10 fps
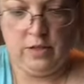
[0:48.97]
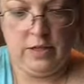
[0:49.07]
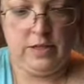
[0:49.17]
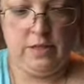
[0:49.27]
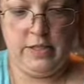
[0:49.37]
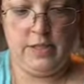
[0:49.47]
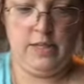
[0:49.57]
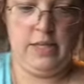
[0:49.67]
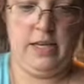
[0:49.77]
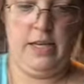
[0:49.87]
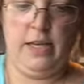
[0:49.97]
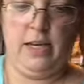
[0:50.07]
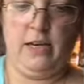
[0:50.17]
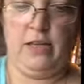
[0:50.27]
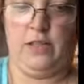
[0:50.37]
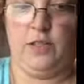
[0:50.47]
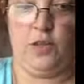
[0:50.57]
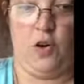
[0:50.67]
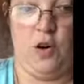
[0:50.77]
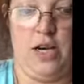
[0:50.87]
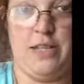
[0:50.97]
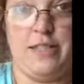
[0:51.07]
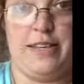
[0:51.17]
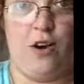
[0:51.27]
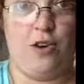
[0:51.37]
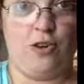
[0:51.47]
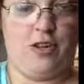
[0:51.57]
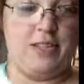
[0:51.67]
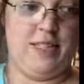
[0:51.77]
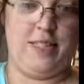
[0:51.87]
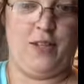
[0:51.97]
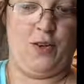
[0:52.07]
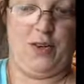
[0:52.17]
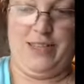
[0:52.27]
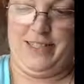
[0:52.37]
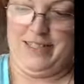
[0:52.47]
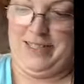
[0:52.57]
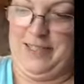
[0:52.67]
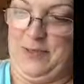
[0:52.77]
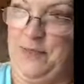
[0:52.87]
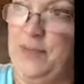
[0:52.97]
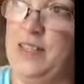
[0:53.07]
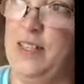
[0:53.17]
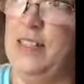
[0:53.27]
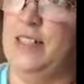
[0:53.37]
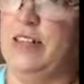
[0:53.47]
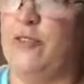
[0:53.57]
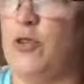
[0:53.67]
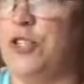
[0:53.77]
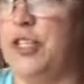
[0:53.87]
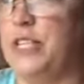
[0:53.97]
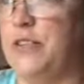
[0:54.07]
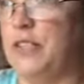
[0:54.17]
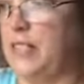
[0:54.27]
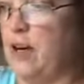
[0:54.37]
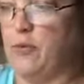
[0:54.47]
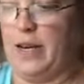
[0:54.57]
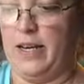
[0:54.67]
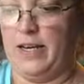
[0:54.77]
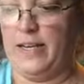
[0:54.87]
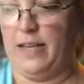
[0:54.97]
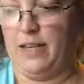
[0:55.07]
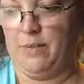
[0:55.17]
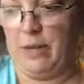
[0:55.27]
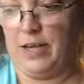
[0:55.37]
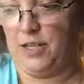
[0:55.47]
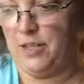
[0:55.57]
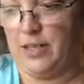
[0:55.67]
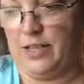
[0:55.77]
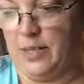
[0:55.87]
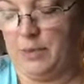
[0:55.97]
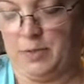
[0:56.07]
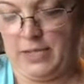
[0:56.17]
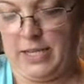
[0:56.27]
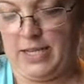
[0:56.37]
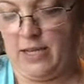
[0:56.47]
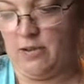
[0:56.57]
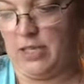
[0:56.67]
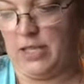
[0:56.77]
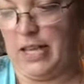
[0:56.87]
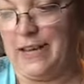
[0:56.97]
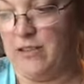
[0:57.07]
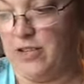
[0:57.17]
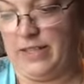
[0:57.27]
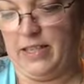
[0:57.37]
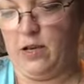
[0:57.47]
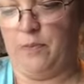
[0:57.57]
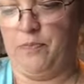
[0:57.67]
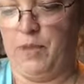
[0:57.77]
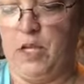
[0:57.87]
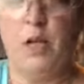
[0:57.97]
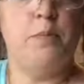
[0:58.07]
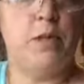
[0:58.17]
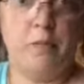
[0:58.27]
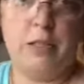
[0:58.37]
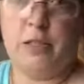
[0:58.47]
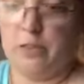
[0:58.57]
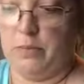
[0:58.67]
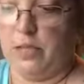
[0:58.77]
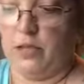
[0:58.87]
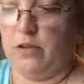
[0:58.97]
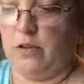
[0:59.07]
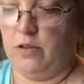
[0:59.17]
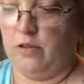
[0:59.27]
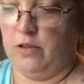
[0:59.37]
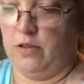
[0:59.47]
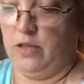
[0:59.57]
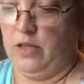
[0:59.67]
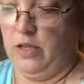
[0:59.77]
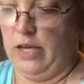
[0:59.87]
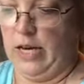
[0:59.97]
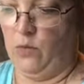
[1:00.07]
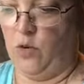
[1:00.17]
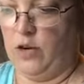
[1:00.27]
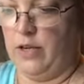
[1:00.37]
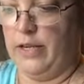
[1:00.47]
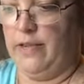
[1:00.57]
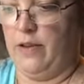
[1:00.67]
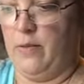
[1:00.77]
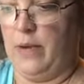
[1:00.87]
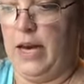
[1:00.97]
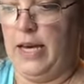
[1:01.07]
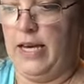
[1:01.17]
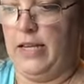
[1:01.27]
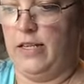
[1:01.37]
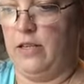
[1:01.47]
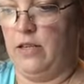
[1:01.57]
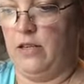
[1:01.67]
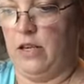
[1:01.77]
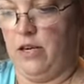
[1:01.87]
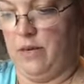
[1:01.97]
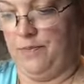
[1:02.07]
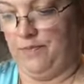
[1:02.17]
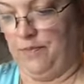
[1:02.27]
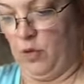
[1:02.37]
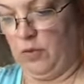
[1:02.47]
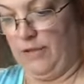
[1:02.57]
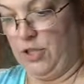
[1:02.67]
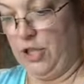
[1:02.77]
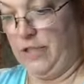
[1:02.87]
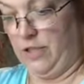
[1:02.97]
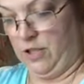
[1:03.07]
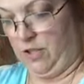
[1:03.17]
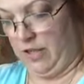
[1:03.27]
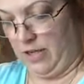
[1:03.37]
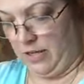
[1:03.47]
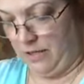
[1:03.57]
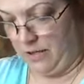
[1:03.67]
Here is the sauce, the au gratin sauce. Now, of course, you could do this homemade by just cutting up your potatoes and layering them, putting milk and butter and water in them, and whatever cheeses you like.